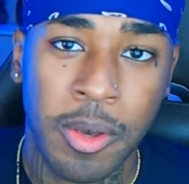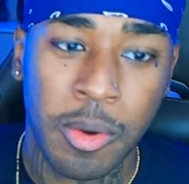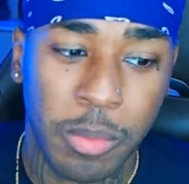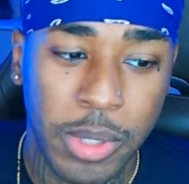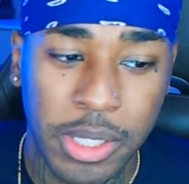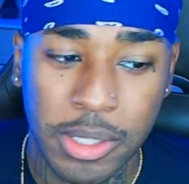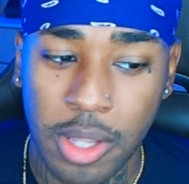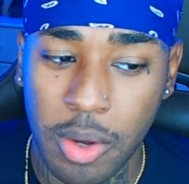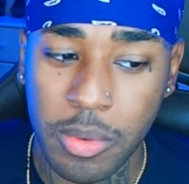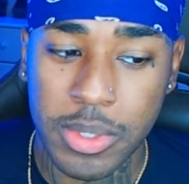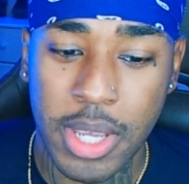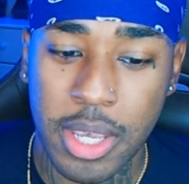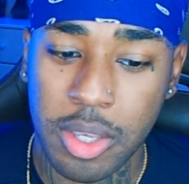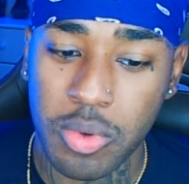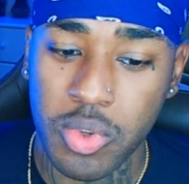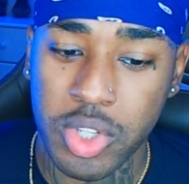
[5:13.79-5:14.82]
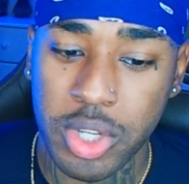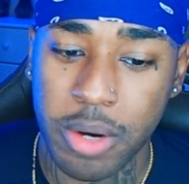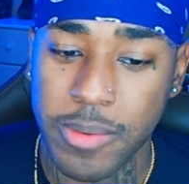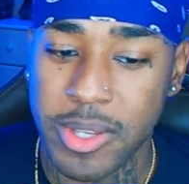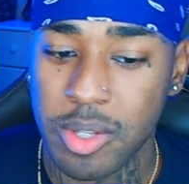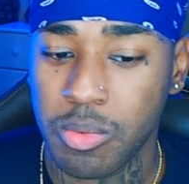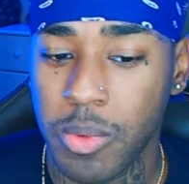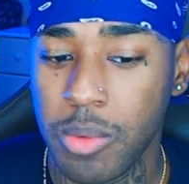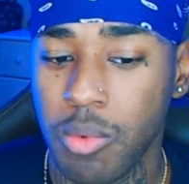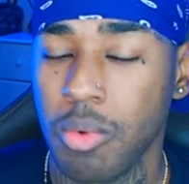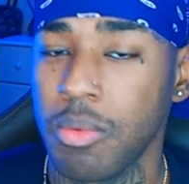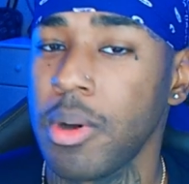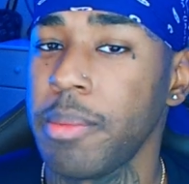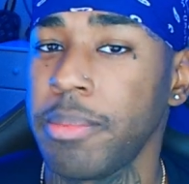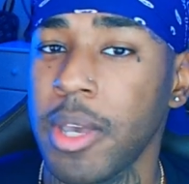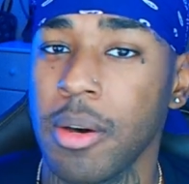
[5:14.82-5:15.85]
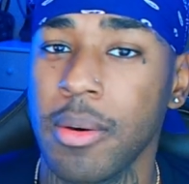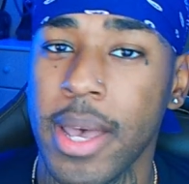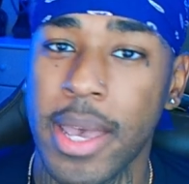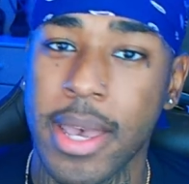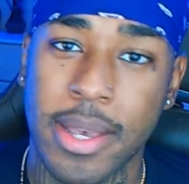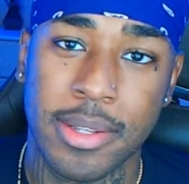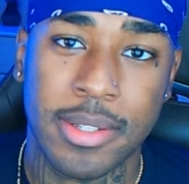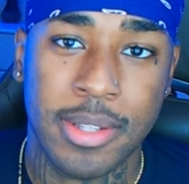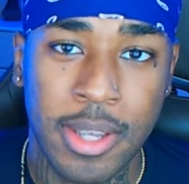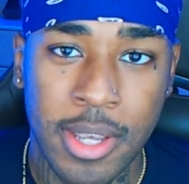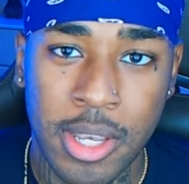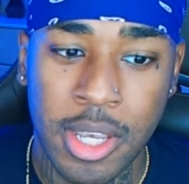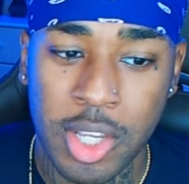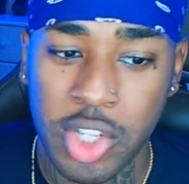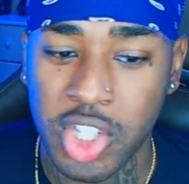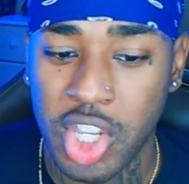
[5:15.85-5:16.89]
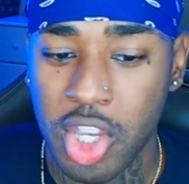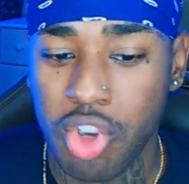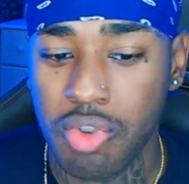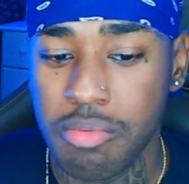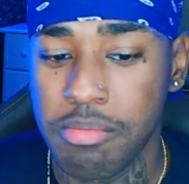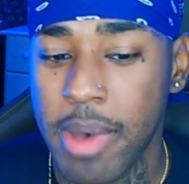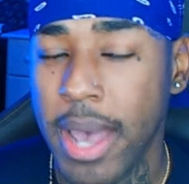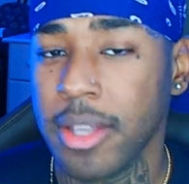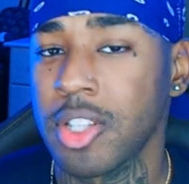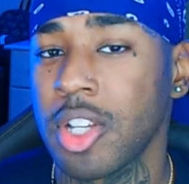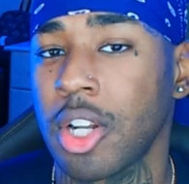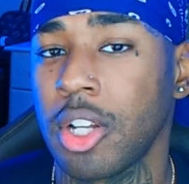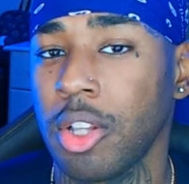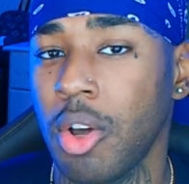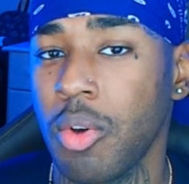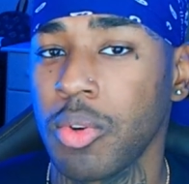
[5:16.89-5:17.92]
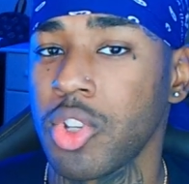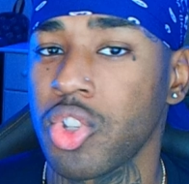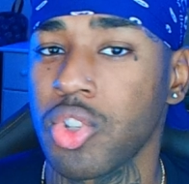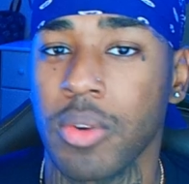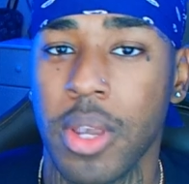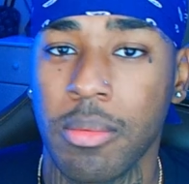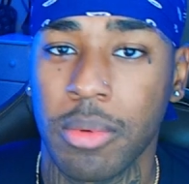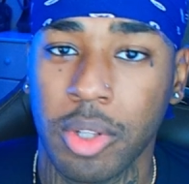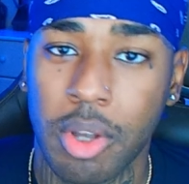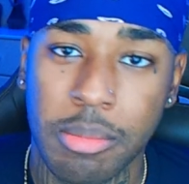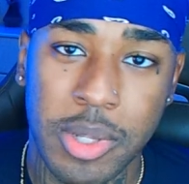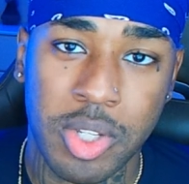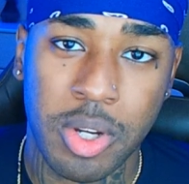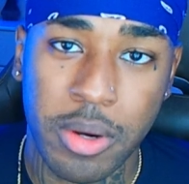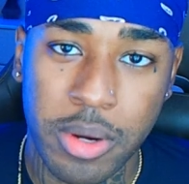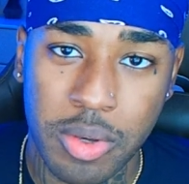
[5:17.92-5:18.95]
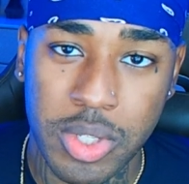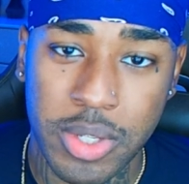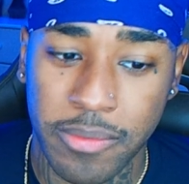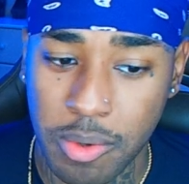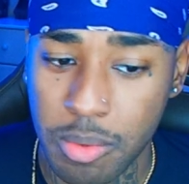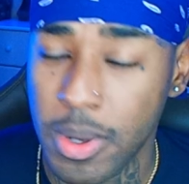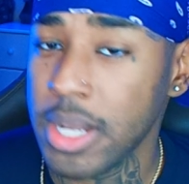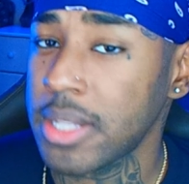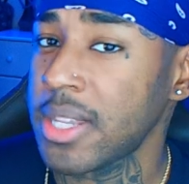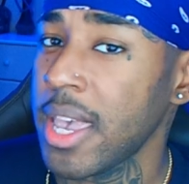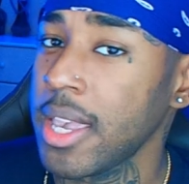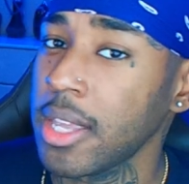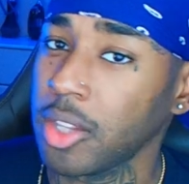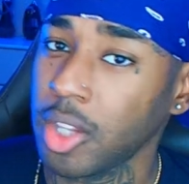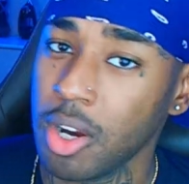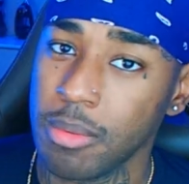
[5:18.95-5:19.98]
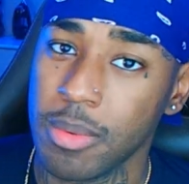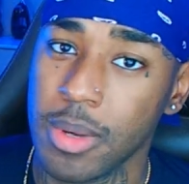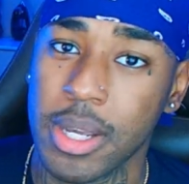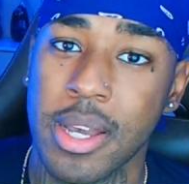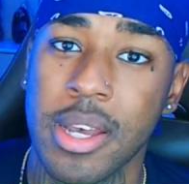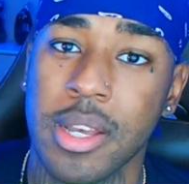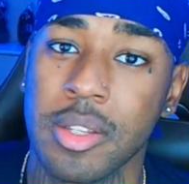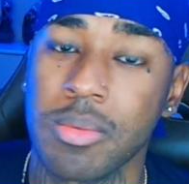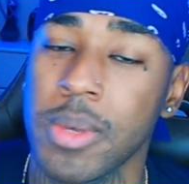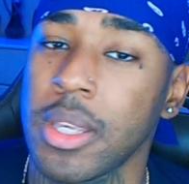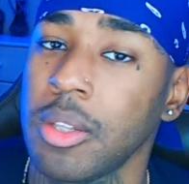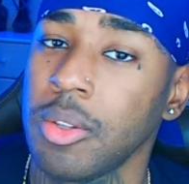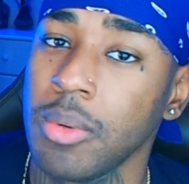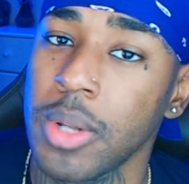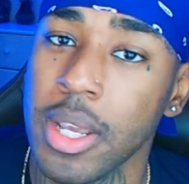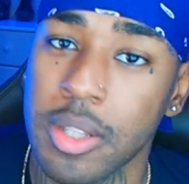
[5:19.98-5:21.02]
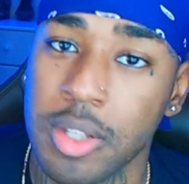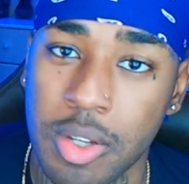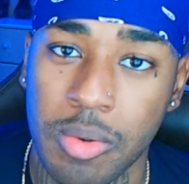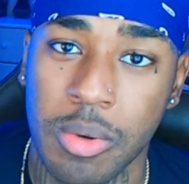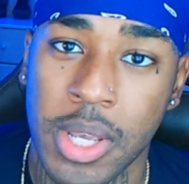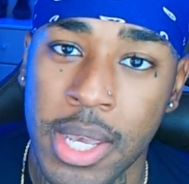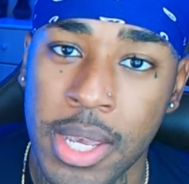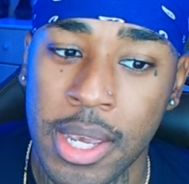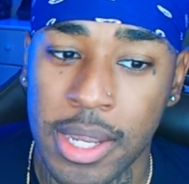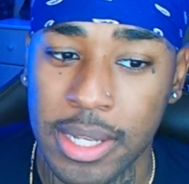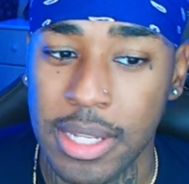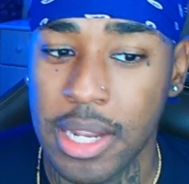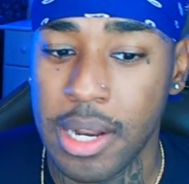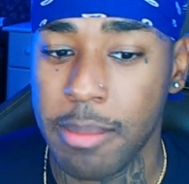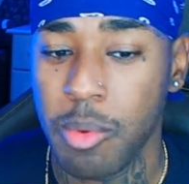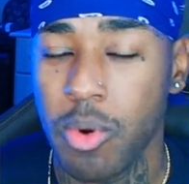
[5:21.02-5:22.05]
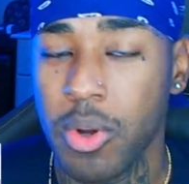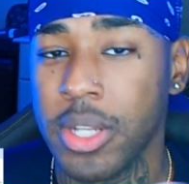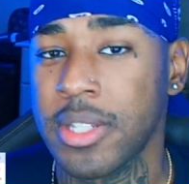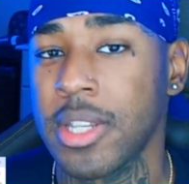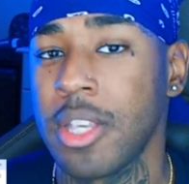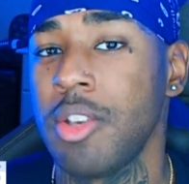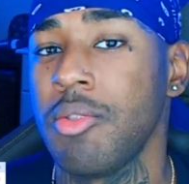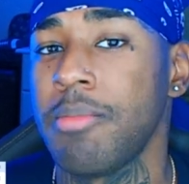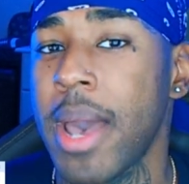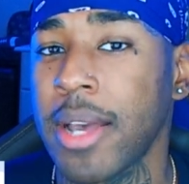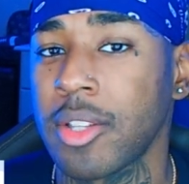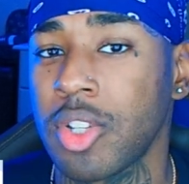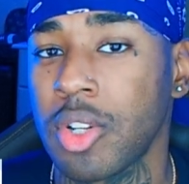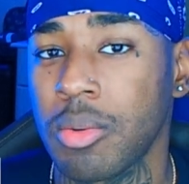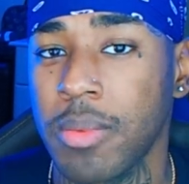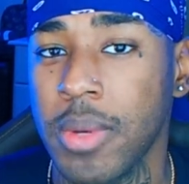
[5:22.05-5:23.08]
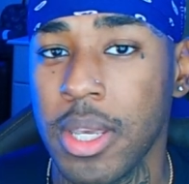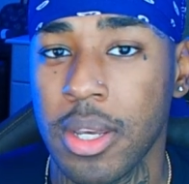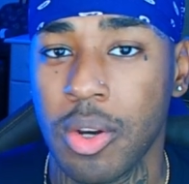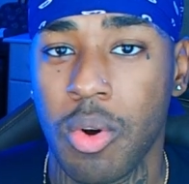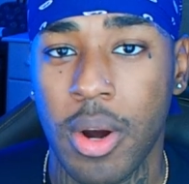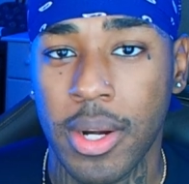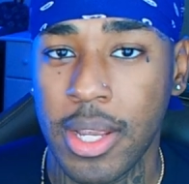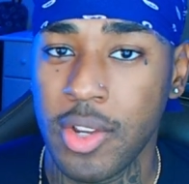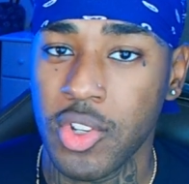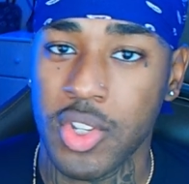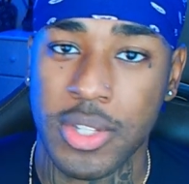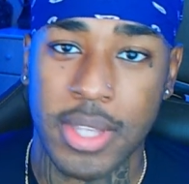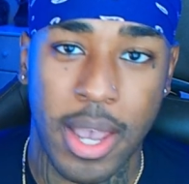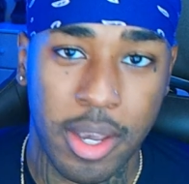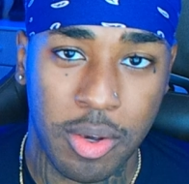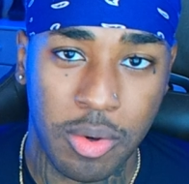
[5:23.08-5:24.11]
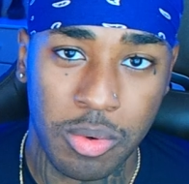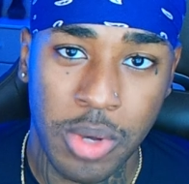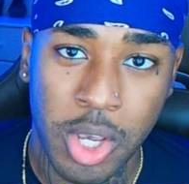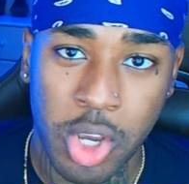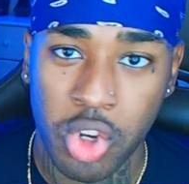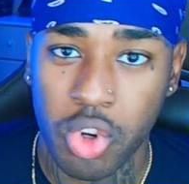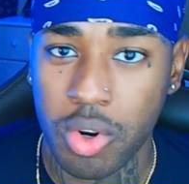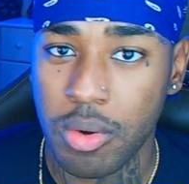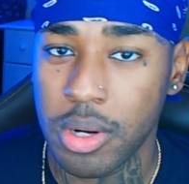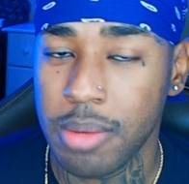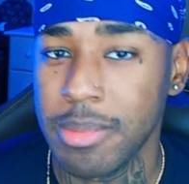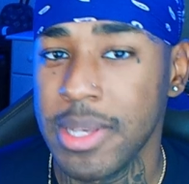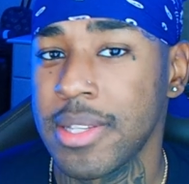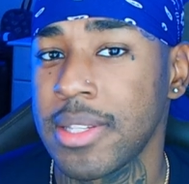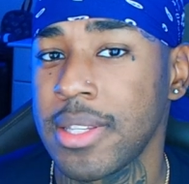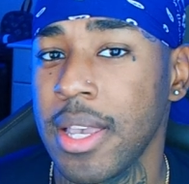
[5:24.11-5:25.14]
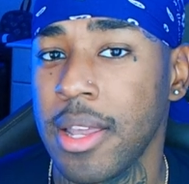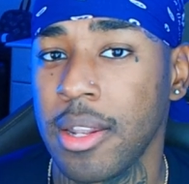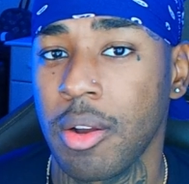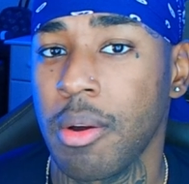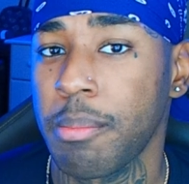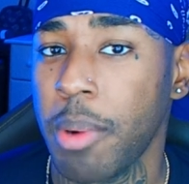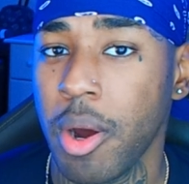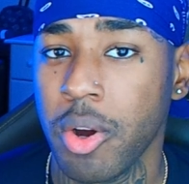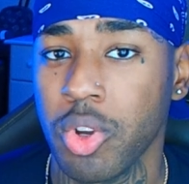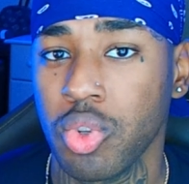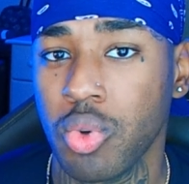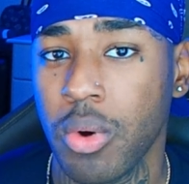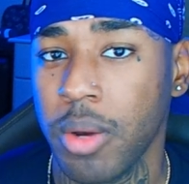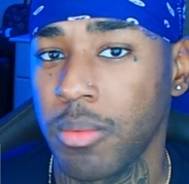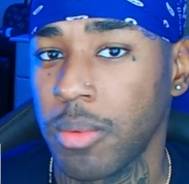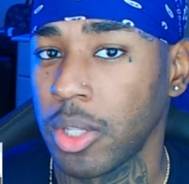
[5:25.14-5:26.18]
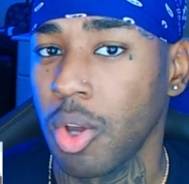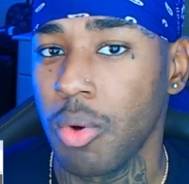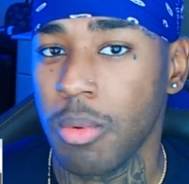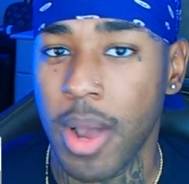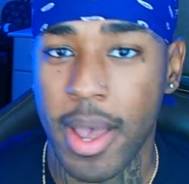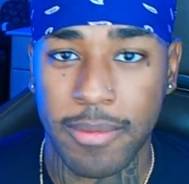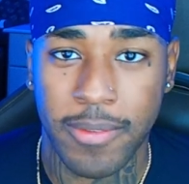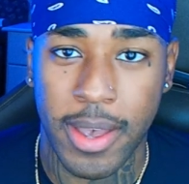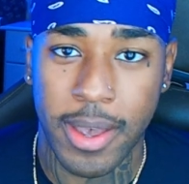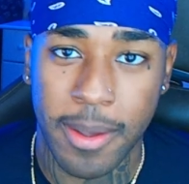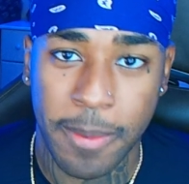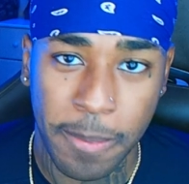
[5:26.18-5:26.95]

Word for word: We don't take you serious. We will whoop your ass. Send you back to the loading screen with no materials. If you want to take it there with guns, we can do that too. And then I'm going to send you back to the reincarnation cycle. You're going to be sitting there in purgatory with no Wi-Fi.